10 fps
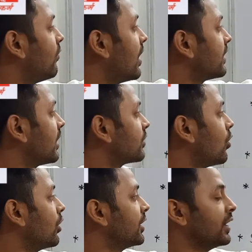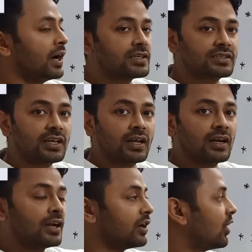what are coordinates
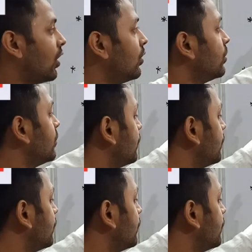here. Now